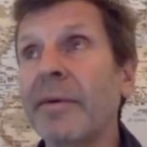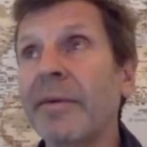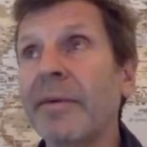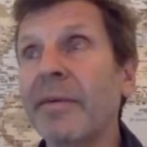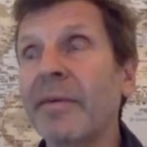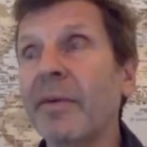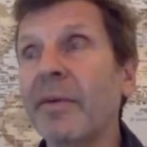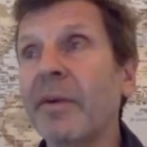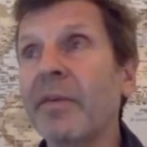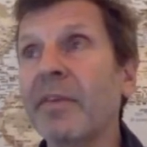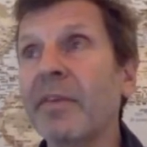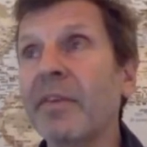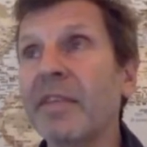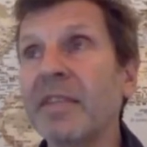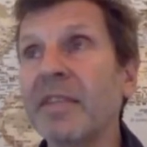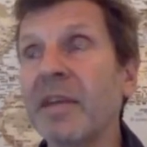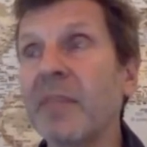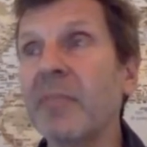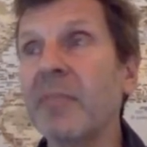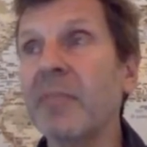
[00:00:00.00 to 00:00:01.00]
one of the
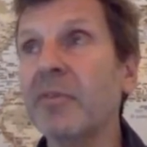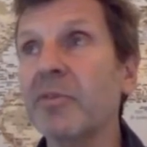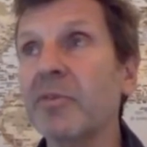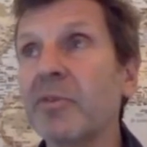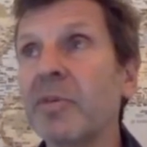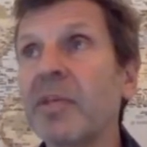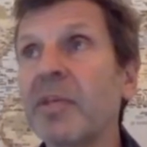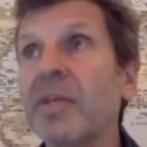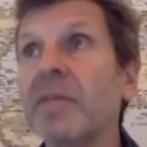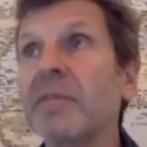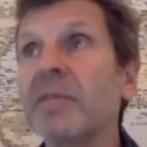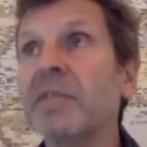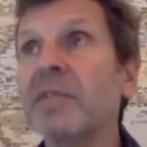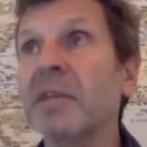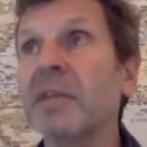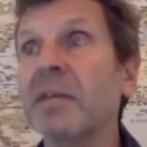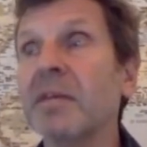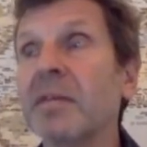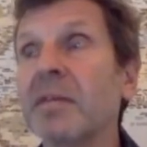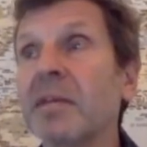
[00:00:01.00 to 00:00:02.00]
examples we give
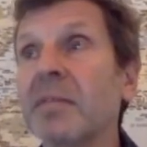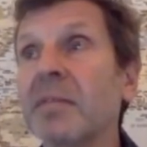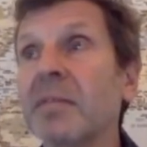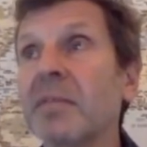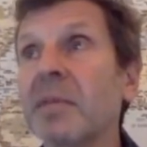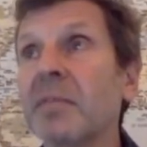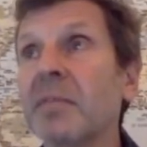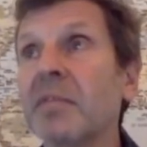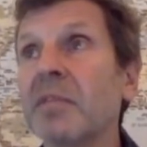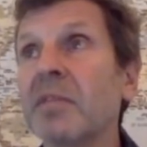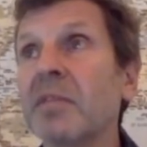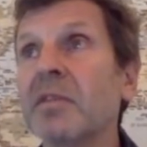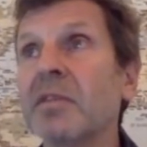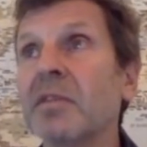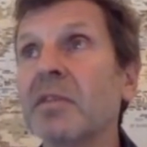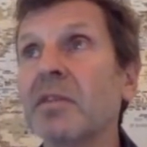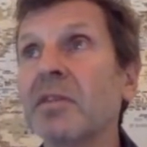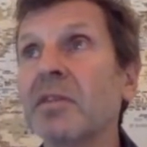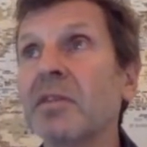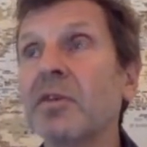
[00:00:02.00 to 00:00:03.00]
sometimes
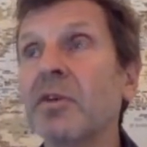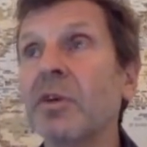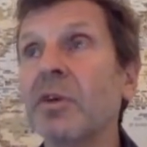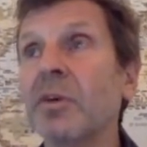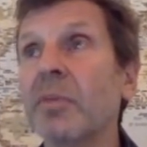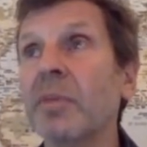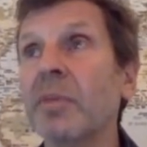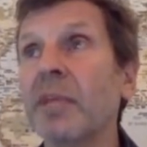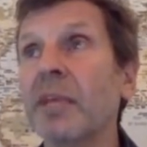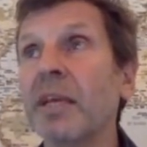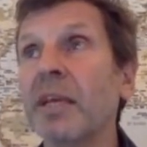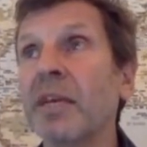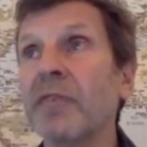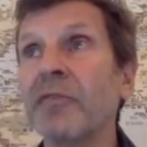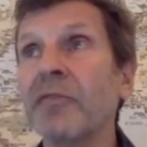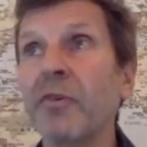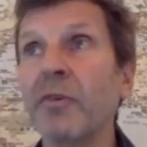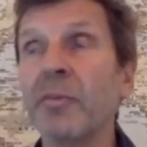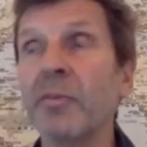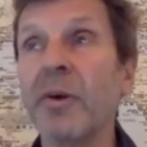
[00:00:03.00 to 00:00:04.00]
is you are playing a
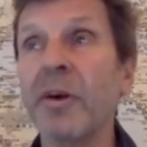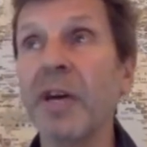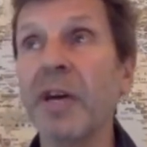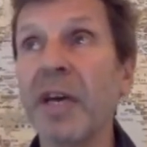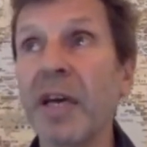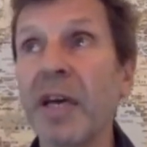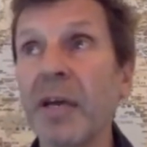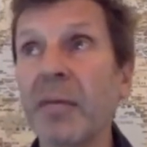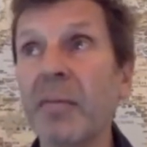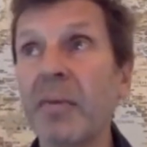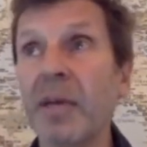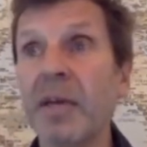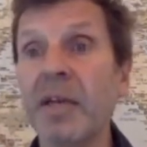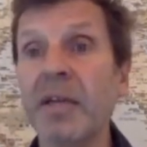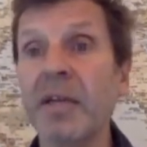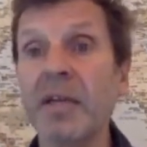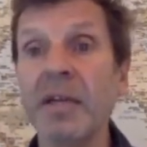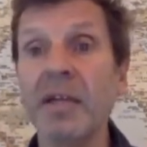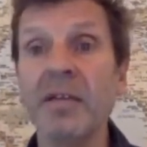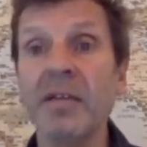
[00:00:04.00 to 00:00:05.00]
football game,
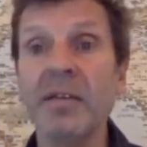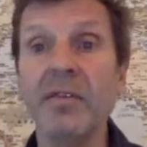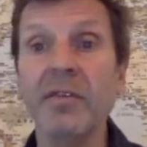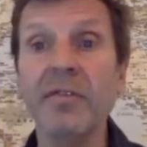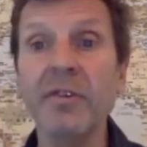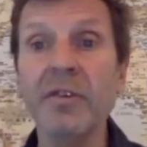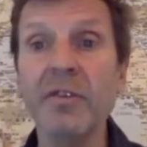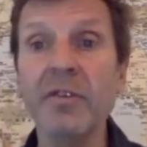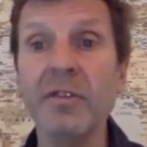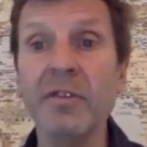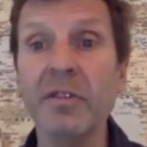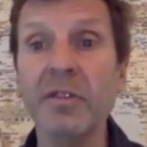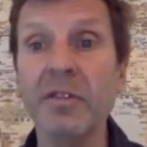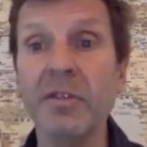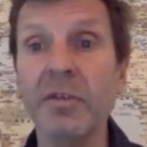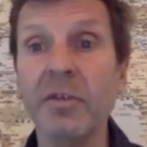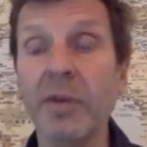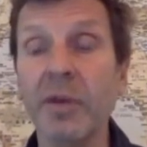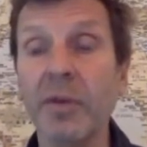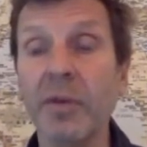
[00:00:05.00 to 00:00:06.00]
and of course
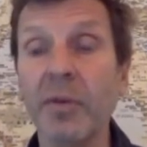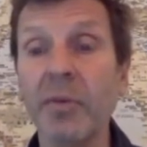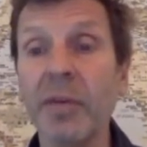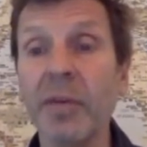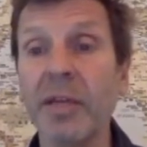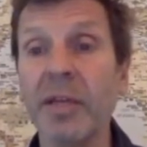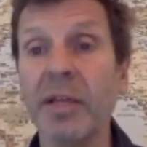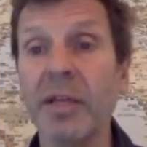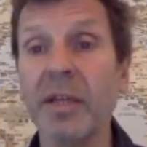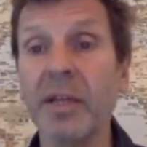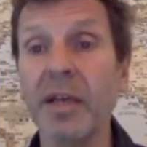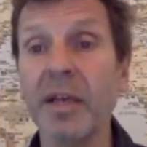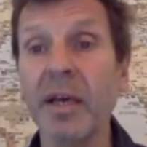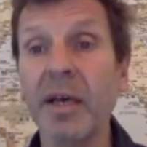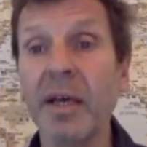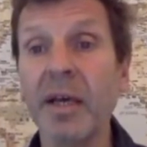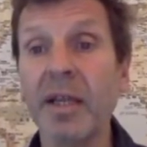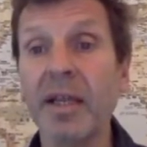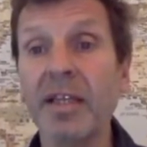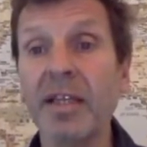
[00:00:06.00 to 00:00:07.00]
you want to win.
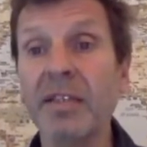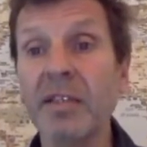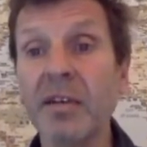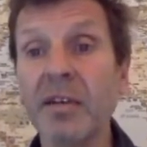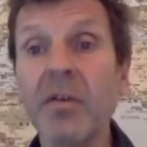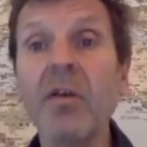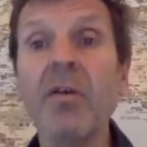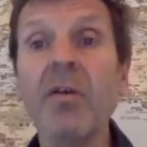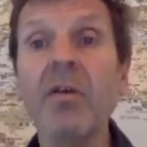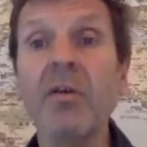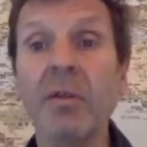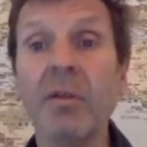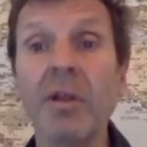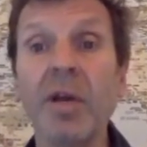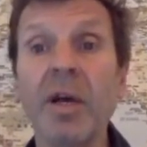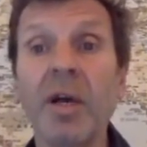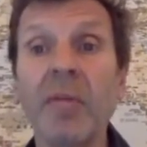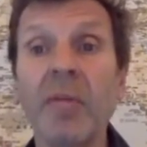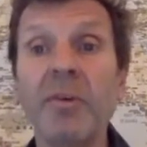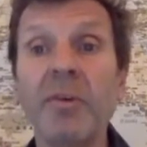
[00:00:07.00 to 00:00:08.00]
That's a goal,
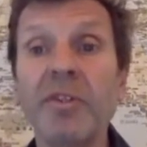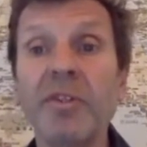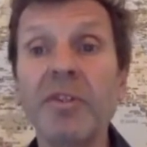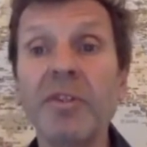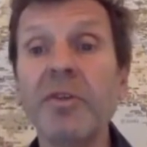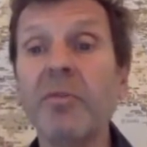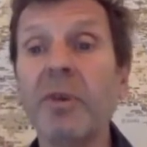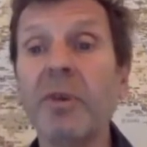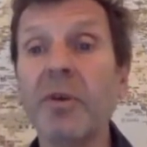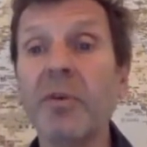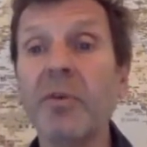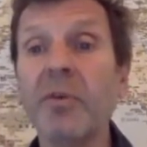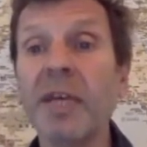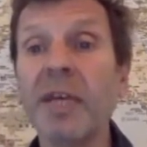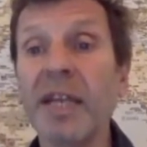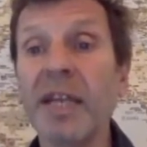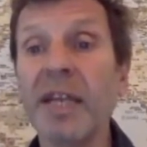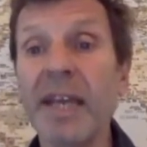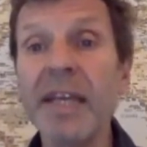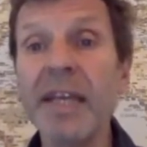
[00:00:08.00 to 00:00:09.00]
but you don't want to win
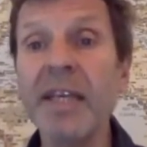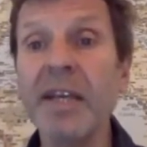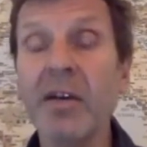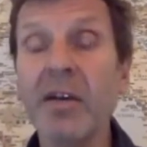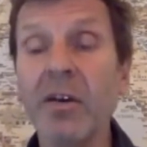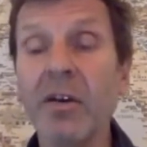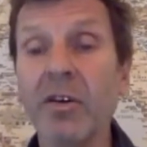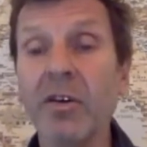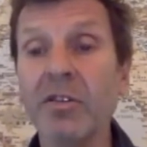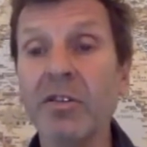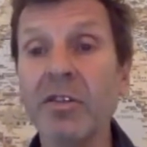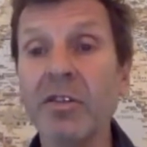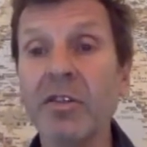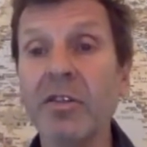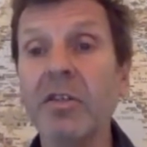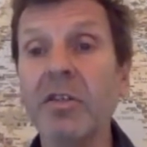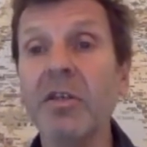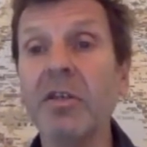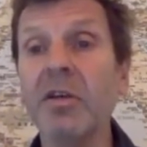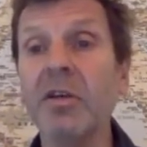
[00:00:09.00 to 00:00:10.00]
at any cost.
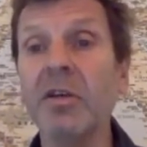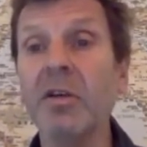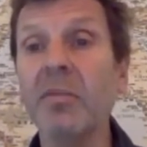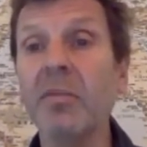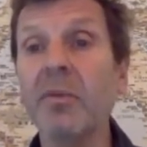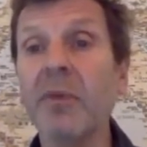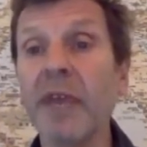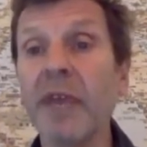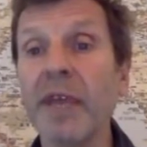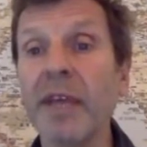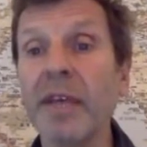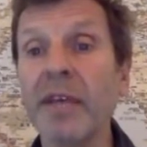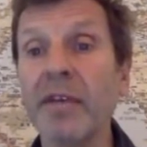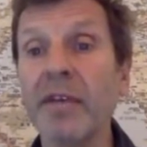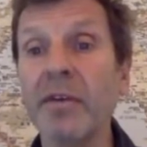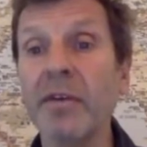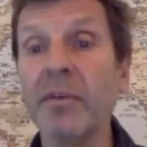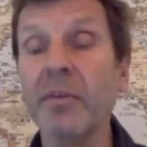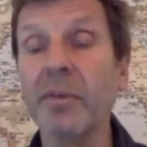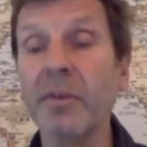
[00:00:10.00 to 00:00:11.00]
You're not going to break
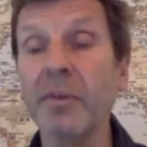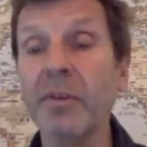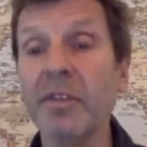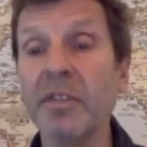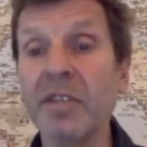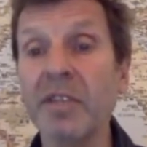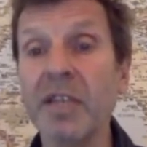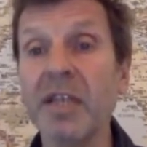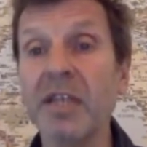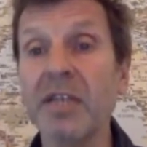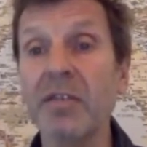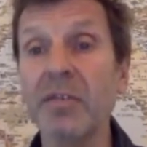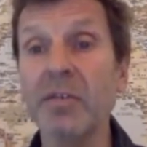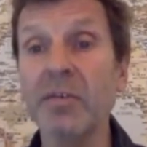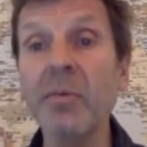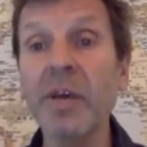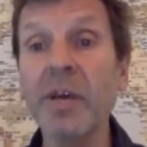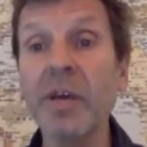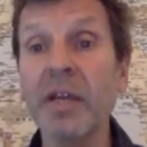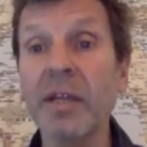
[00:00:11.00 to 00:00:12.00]
your opponent's leg to
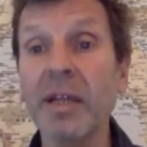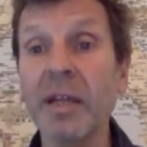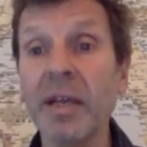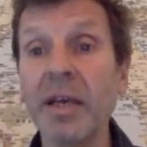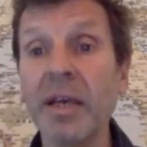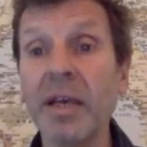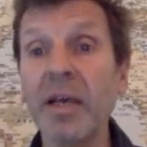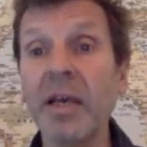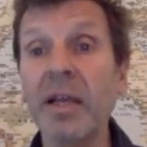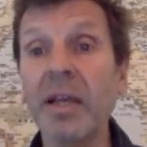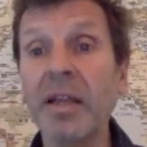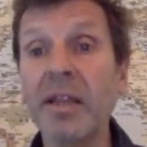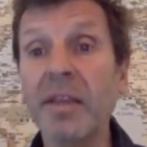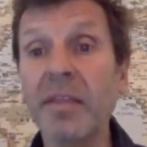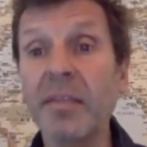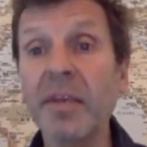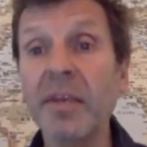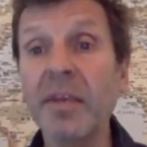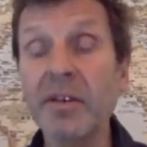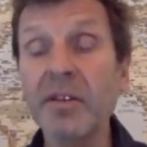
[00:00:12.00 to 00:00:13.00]
win,
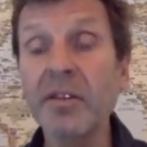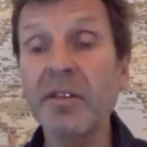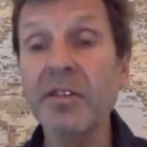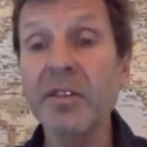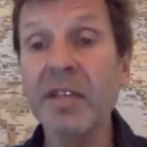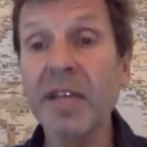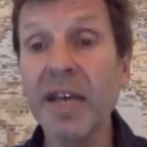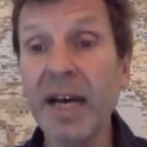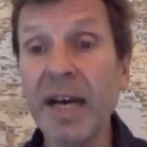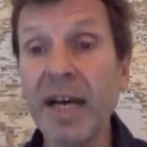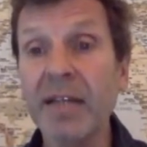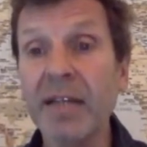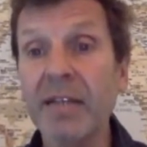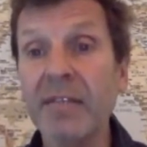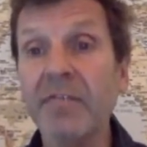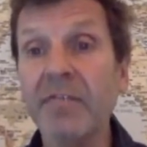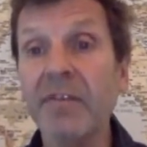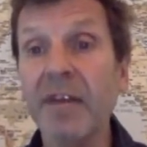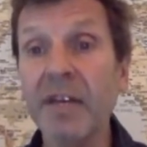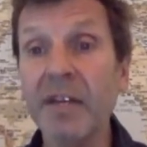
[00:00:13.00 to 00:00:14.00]
because
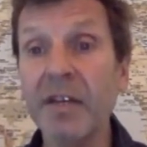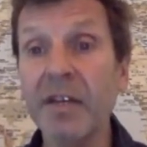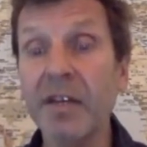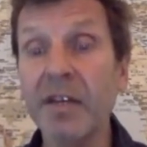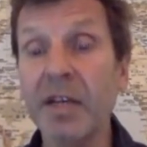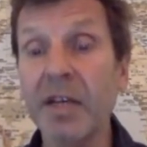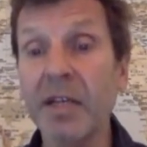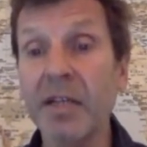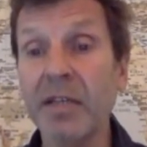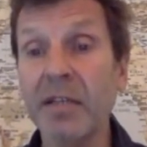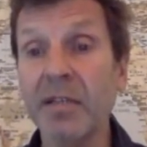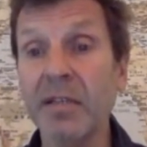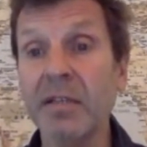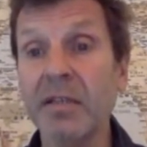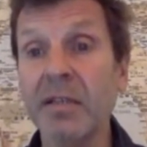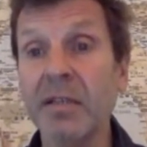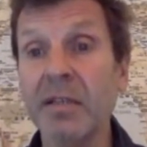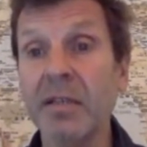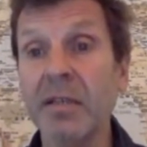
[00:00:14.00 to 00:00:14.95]
that violates